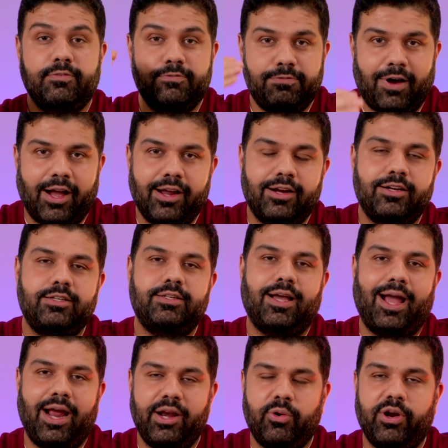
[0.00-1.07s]
wired
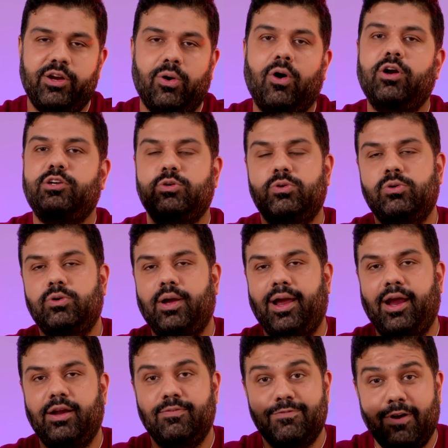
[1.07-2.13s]
Android Auto
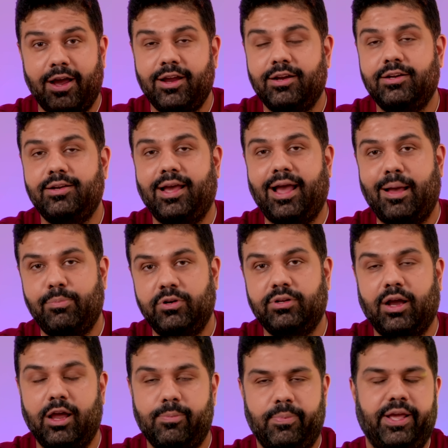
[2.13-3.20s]
and wired Apple
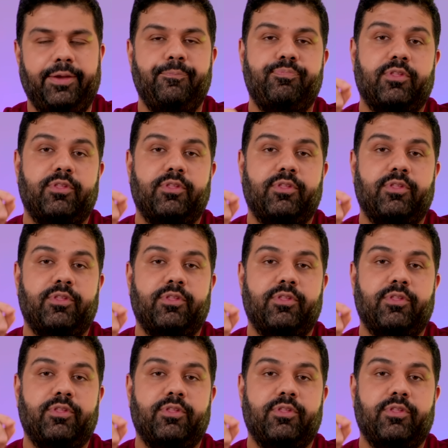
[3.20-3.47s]
CarPlay.